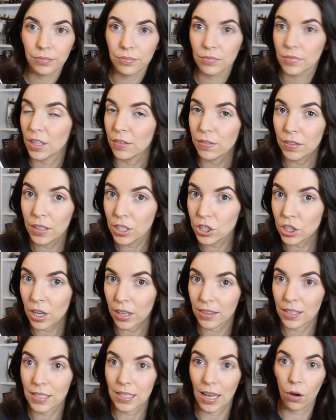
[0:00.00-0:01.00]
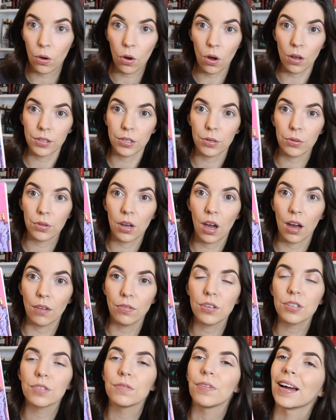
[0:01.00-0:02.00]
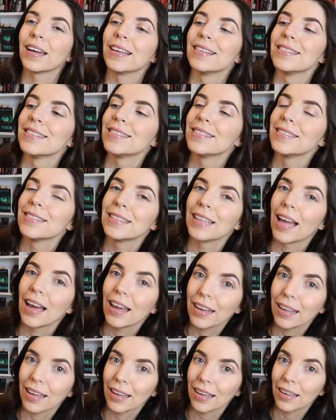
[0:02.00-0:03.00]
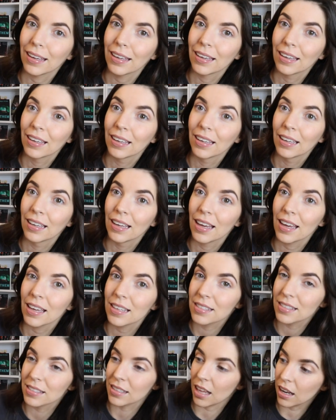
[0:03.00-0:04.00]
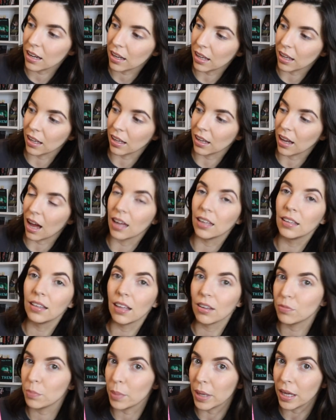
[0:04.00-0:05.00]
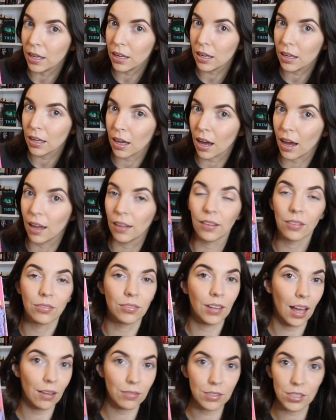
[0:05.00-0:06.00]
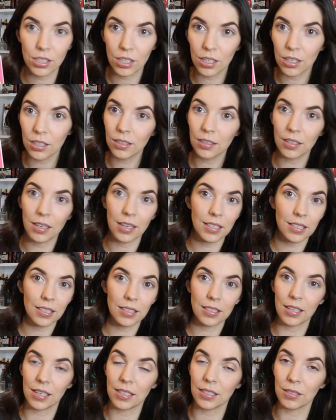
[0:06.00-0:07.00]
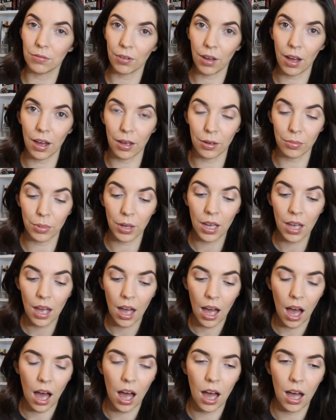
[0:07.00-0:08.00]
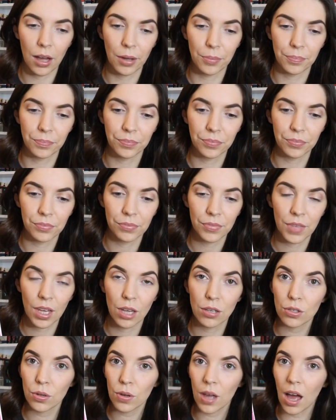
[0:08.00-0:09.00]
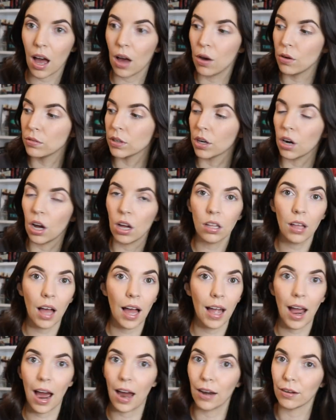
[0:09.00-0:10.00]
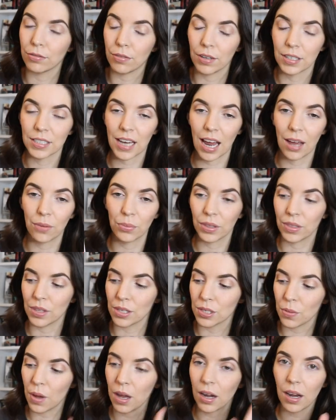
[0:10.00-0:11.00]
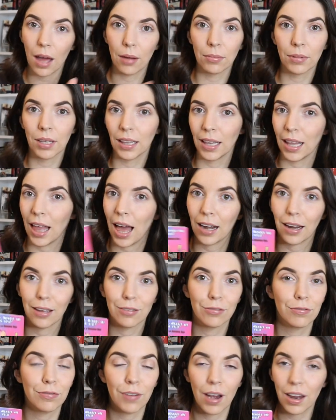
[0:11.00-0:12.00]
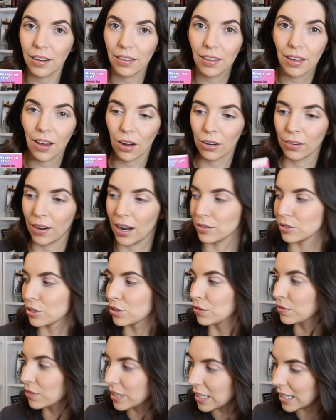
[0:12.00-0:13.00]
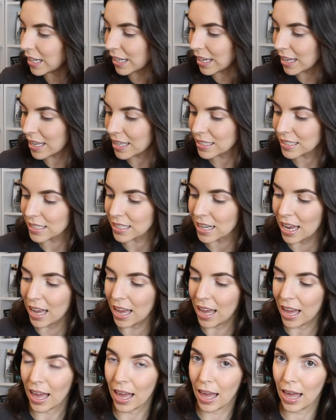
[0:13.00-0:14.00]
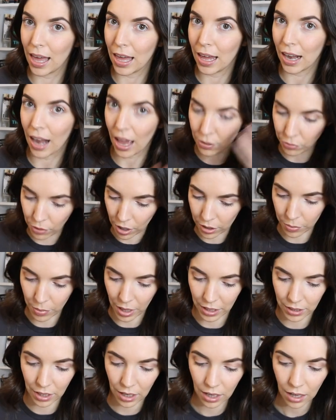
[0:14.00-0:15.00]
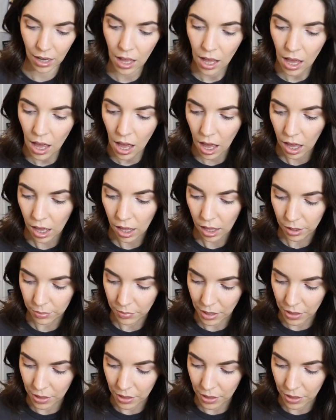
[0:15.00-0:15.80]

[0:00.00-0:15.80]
definitely check this out. Also, the cover's fucking stunning. It's stunning. I love pink. I love lavender. It's a vibe. So yeah, overall, I had a fun time with this one. I'm glad I finally got around to reading it, and I recommend it. I